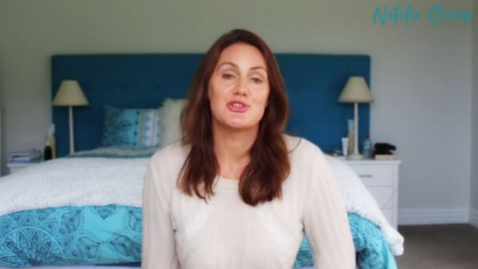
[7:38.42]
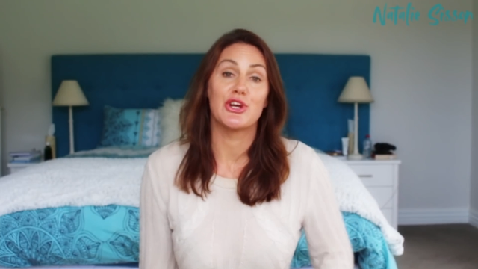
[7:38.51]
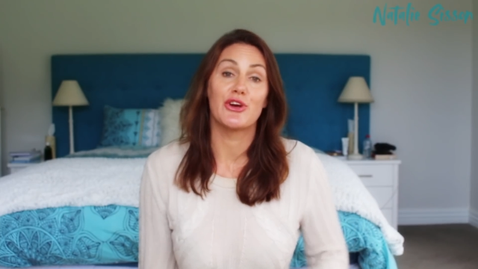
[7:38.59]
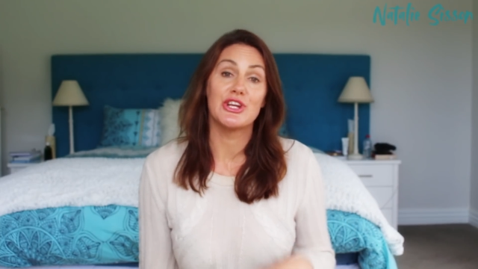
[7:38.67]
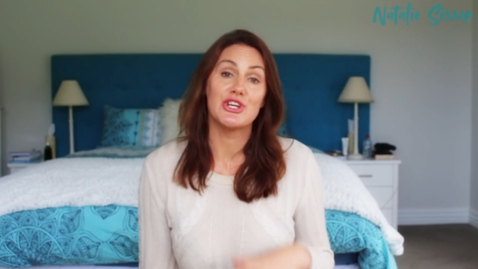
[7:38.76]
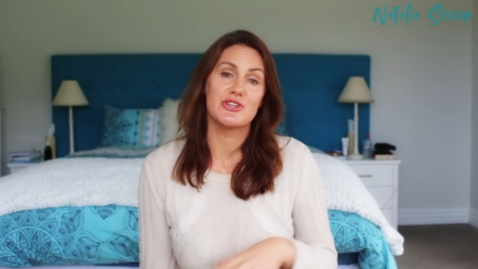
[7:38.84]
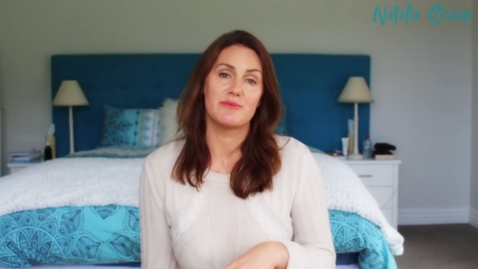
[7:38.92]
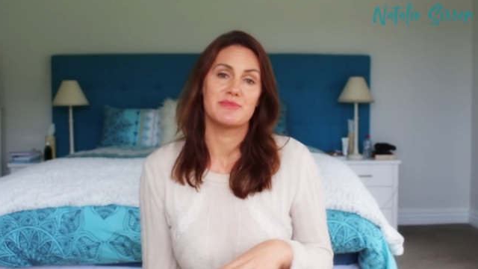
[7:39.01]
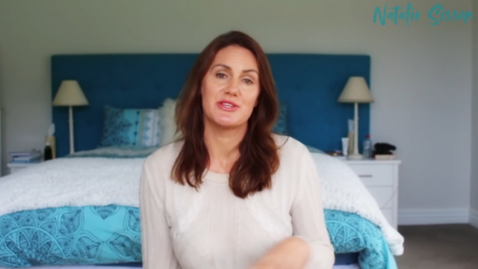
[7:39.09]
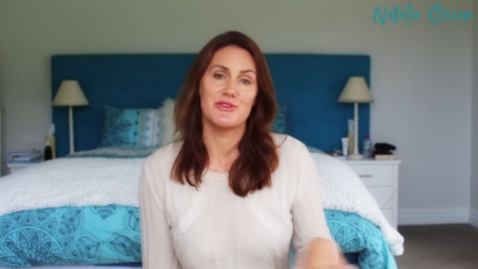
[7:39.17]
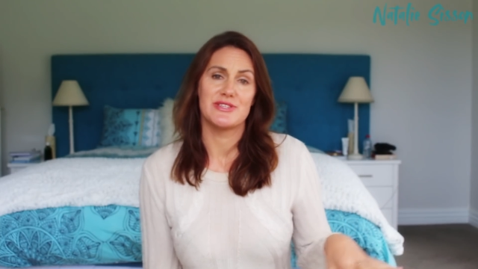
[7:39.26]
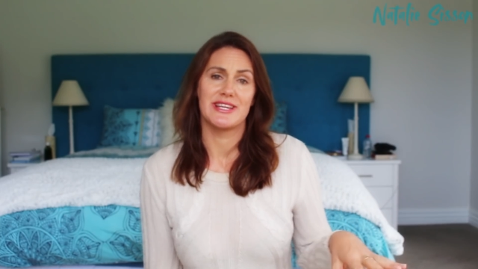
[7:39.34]
She only
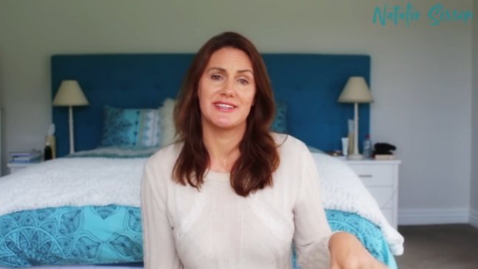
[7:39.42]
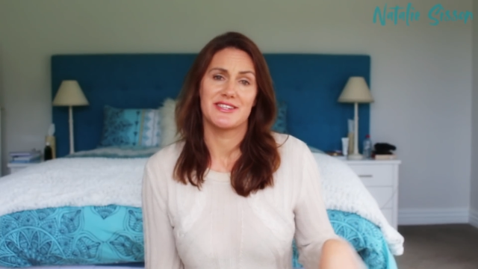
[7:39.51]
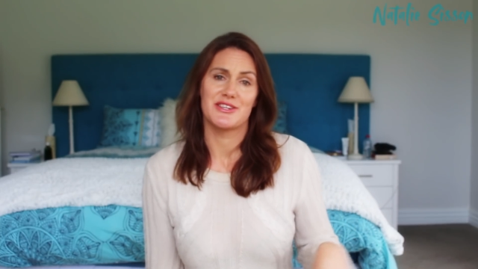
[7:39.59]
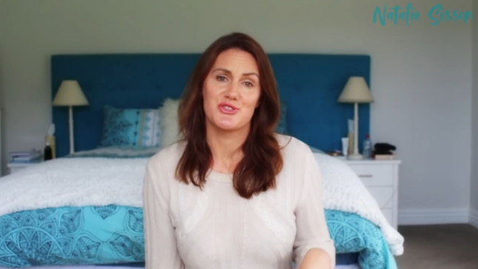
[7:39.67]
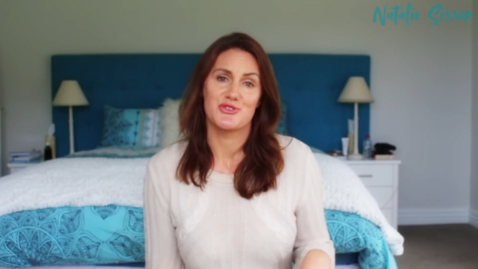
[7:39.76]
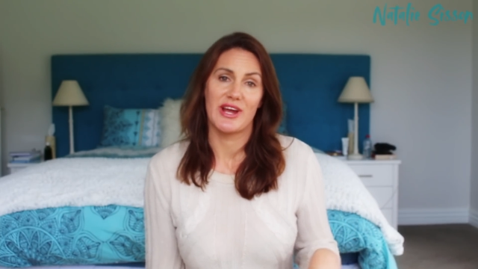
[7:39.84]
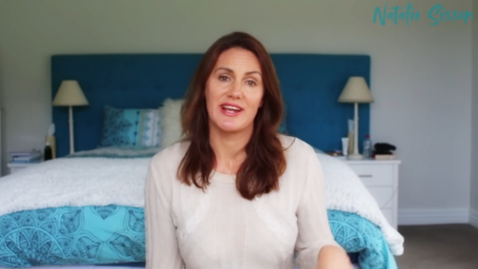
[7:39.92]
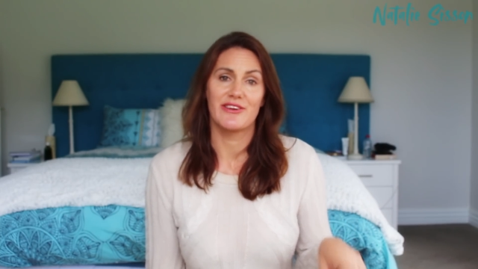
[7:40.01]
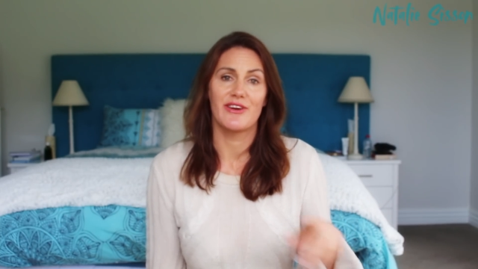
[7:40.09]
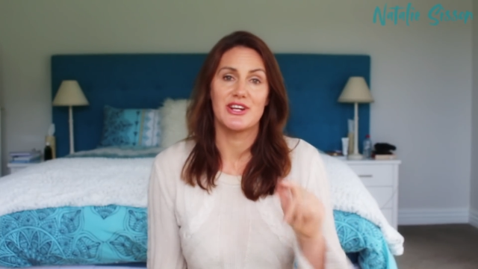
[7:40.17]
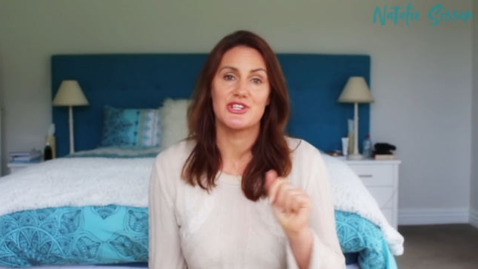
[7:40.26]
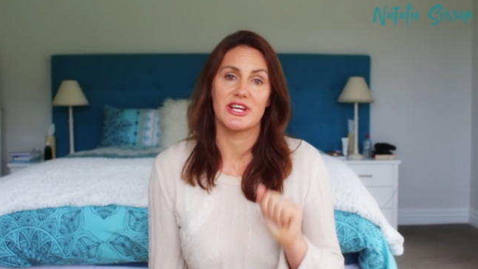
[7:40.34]
ships in New Zealand and
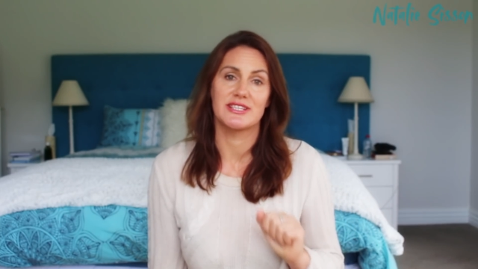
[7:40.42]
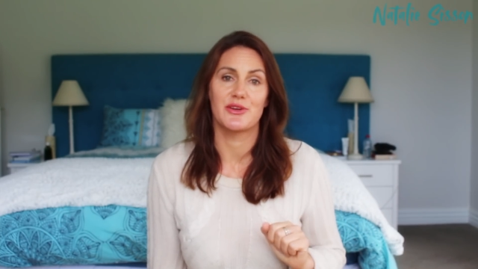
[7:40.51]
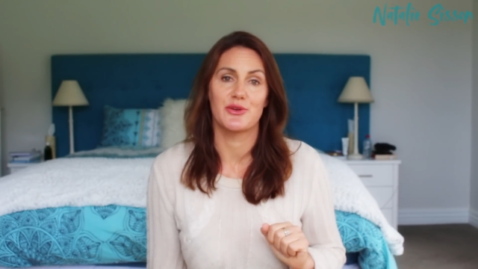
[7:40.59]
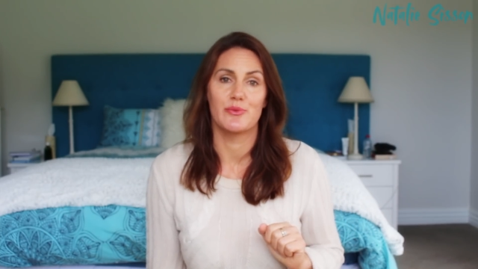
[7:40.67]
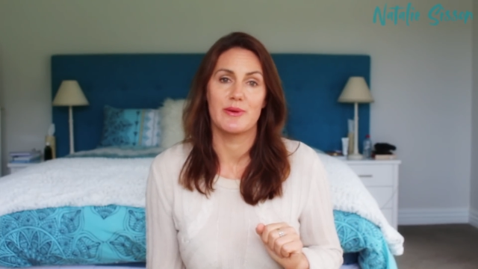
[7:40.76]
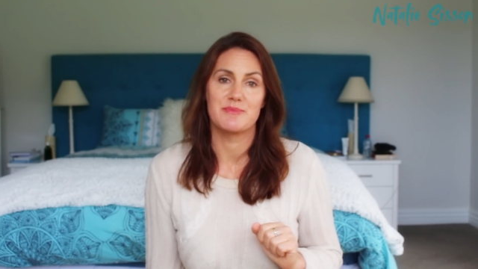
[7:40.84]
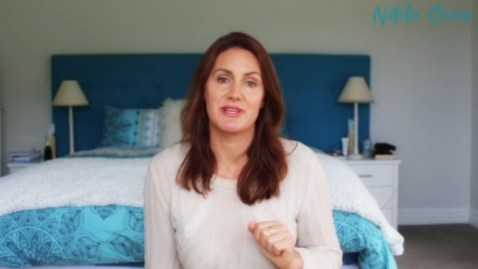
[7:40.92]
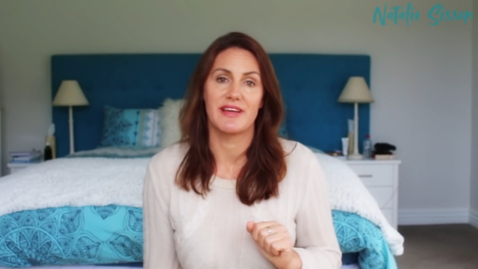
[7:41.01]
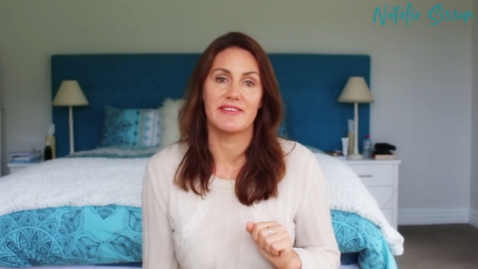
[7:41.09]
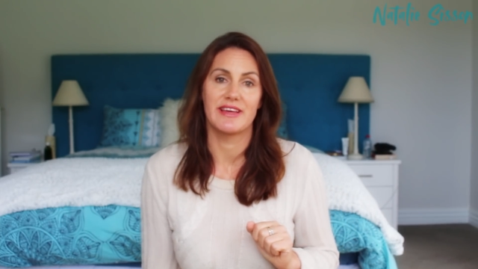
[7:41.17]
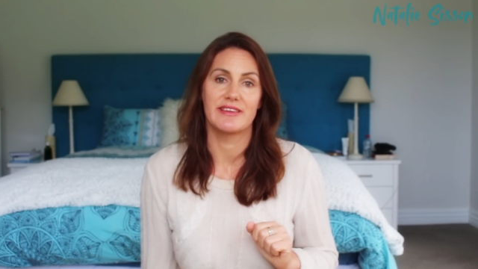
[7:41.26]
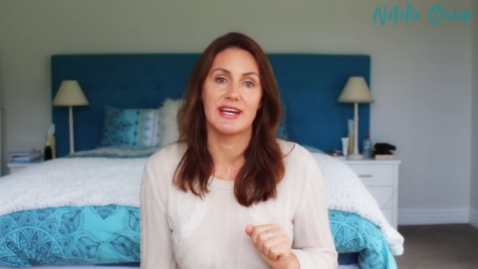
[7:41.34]
Australia. I checked out her
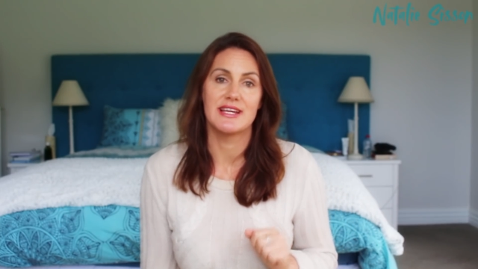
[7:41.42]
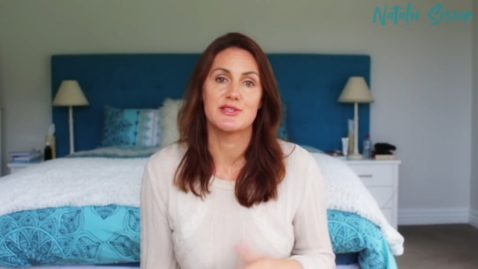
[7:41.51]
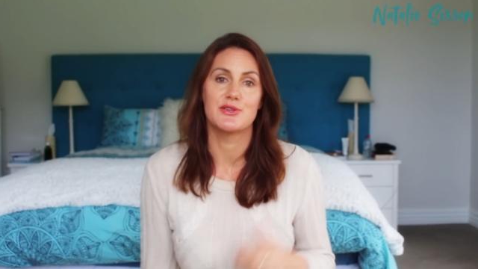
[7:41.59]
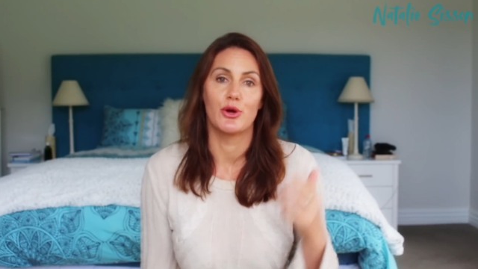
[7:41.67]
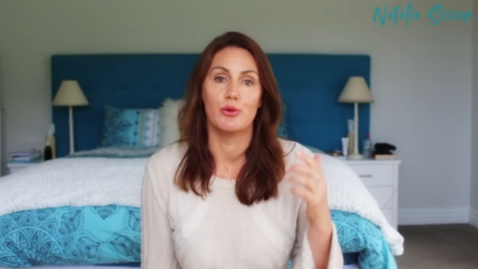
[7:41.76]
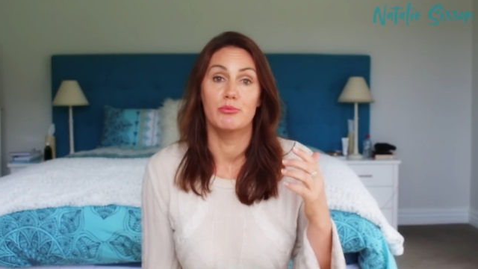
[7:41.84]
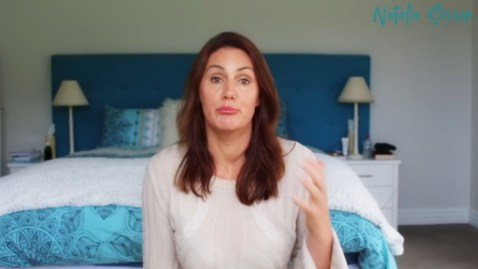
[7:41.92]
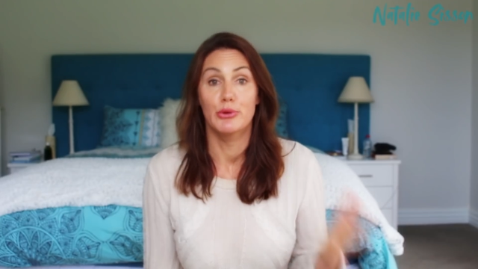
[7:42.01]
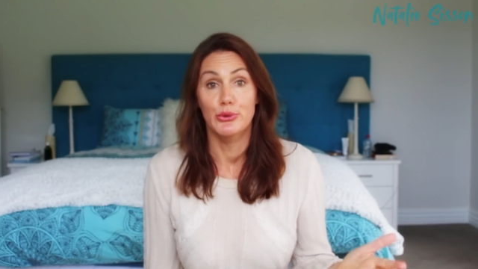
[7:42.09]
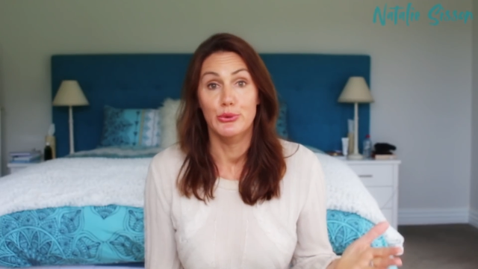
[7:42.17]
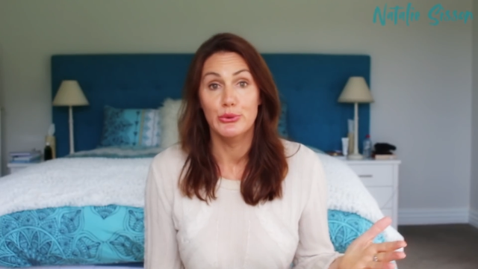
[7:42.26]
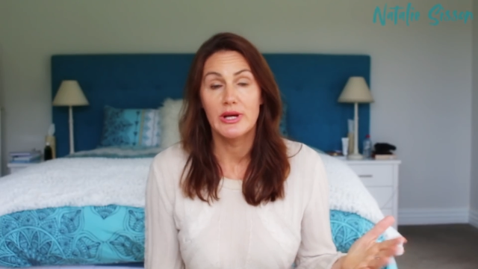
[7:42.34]
website the other day, so
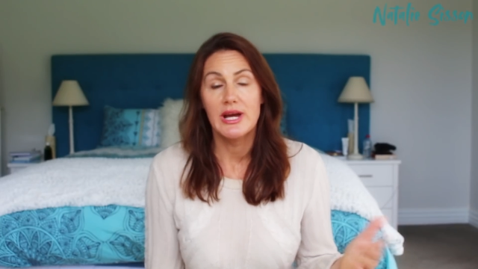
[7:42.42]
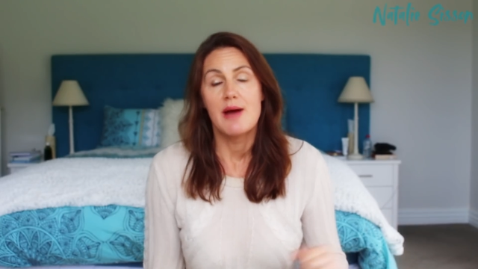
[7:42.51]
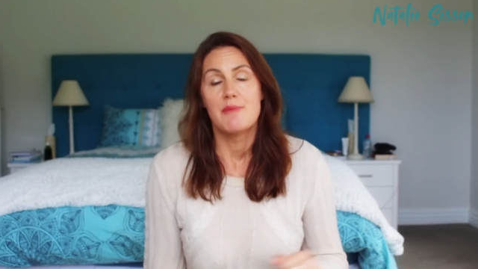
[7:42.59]
boo.